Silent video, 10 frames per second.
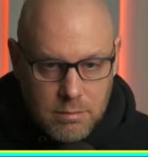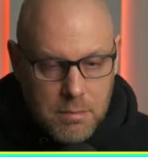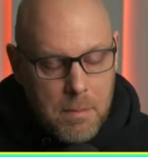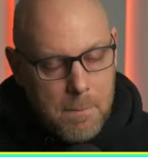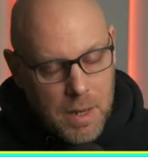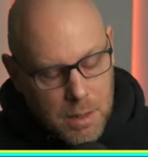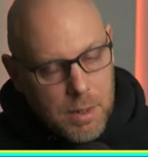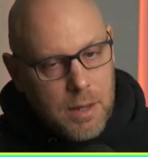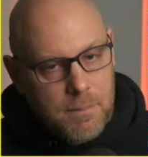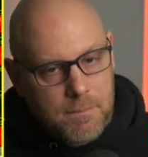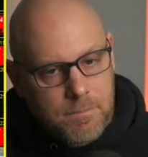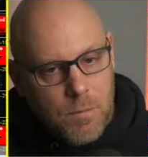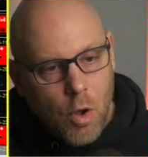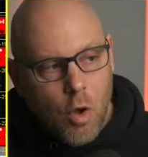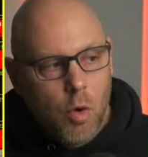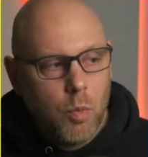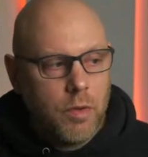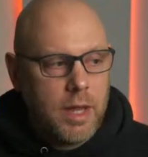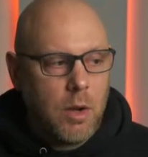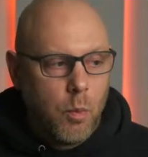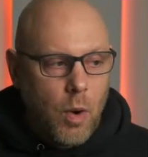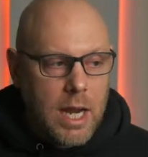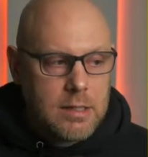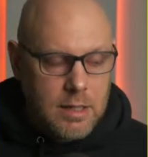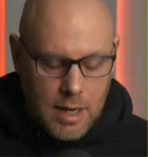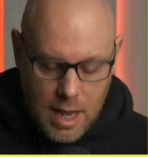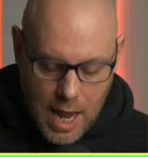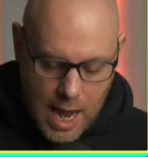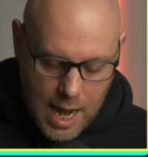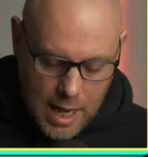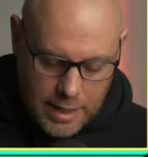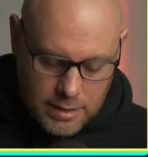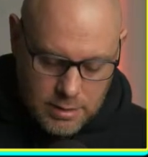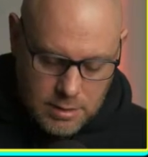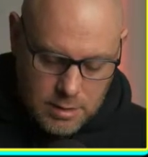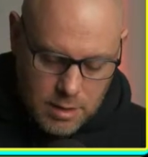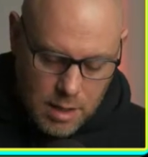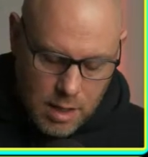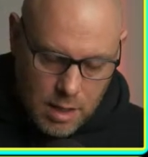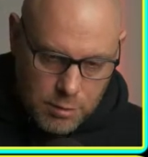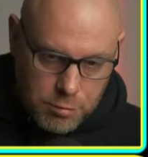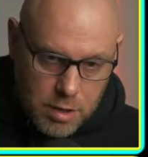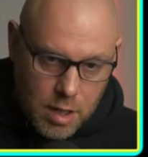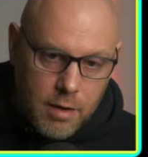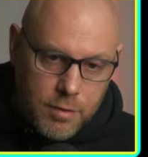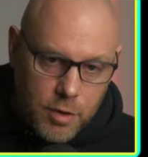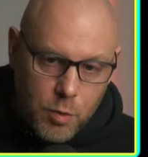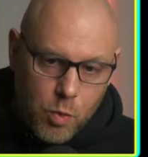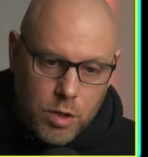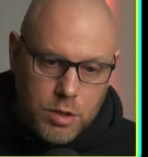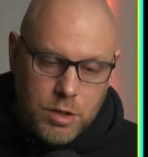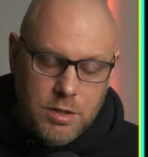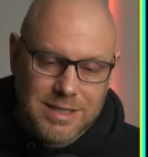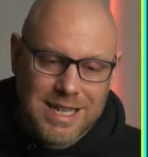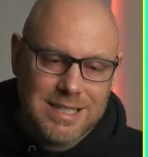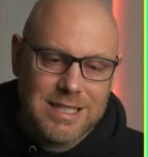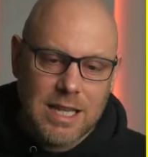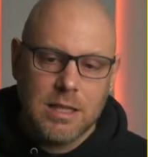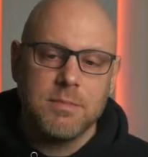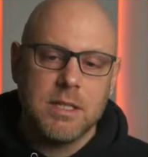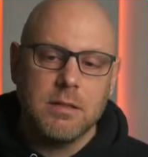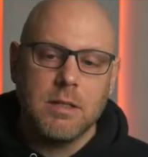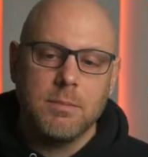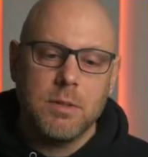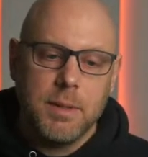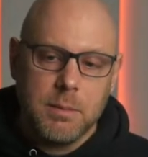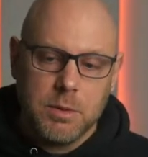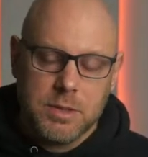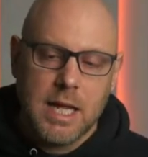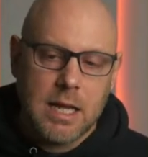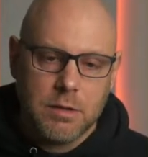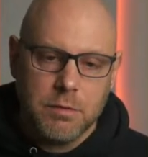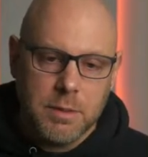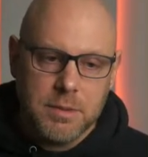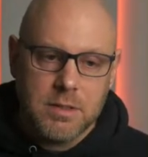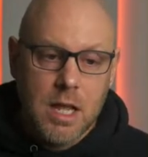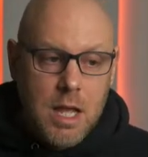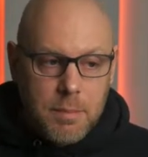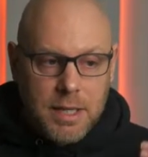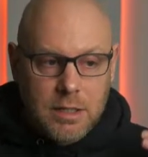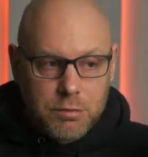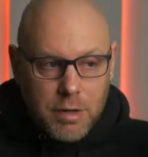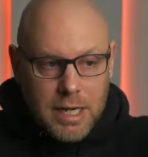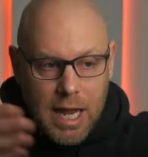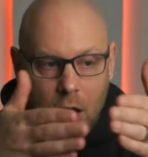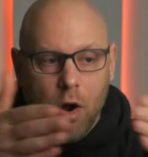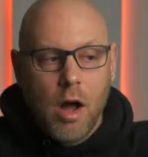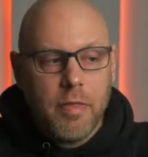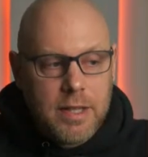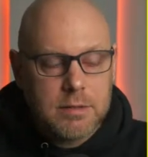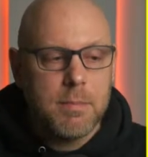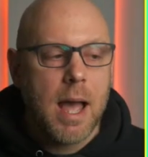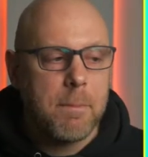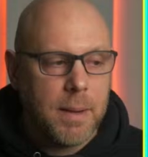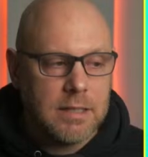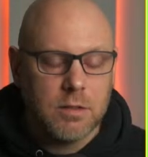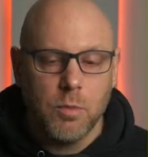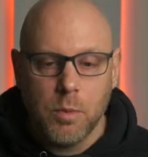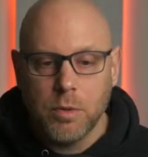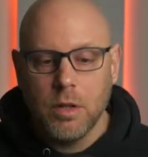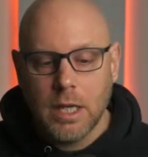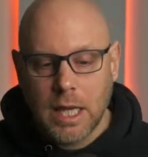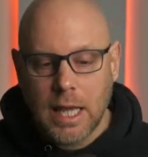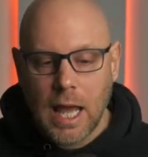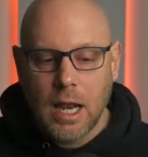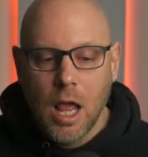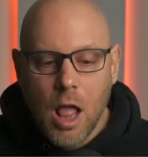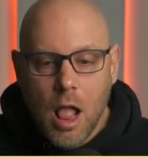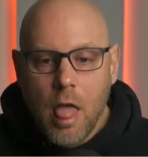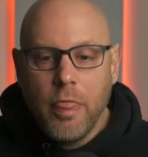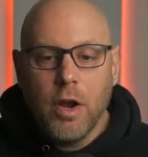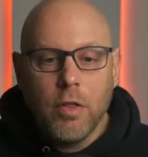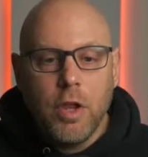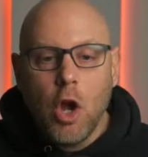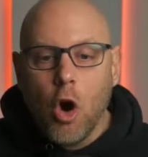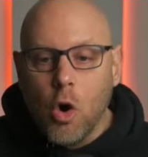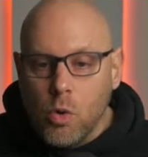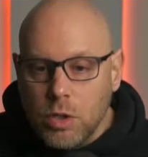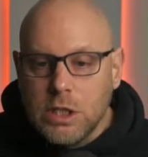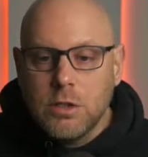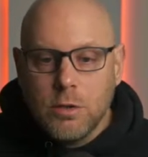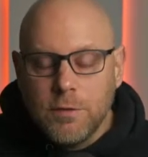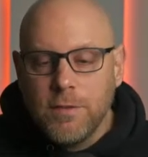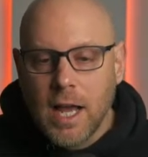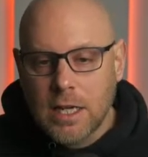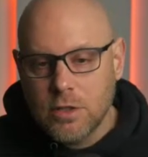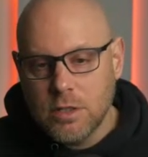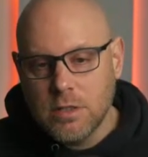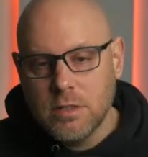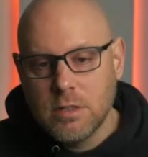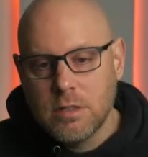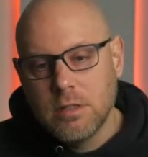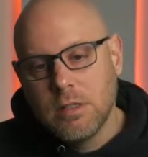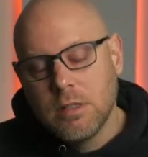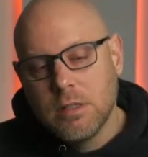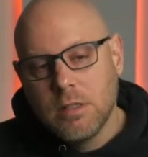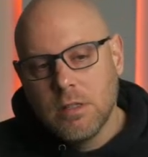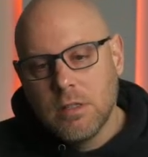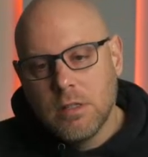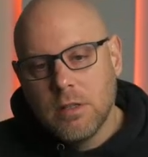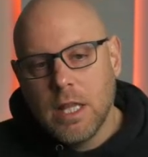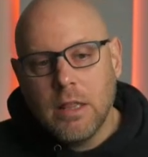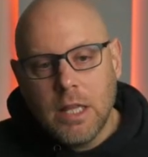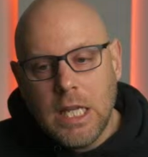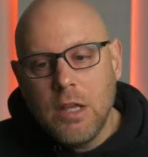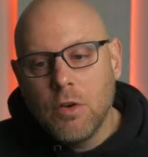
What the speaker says: Maybe. Will they wait and recover their war turns and set themselves up to be able to attack the Remans? Because right now on this map, based on what we're looking at, they're the only 2 factions that the